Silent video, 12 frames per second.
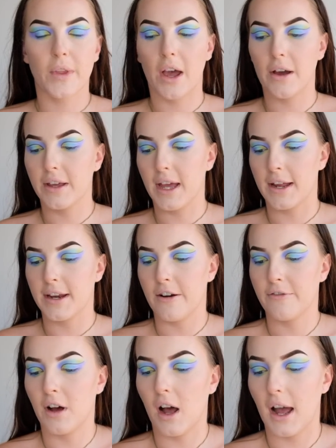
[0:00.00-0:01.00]
Okay, now
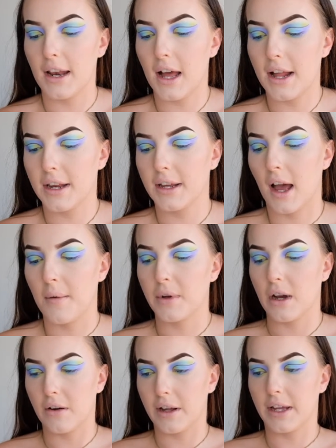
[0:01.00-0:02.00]
for highlighting, I'm
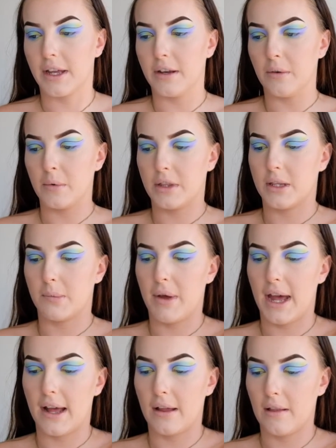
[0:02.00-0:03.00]
going in with
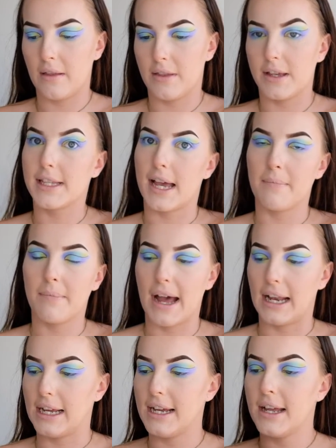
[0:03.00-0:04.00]
the same
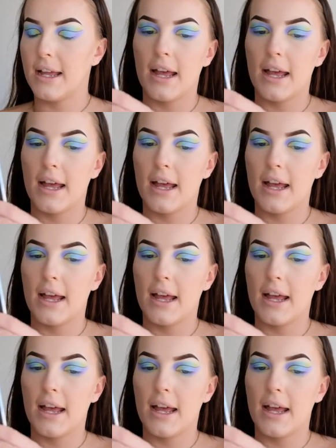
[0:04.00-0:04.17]
palette,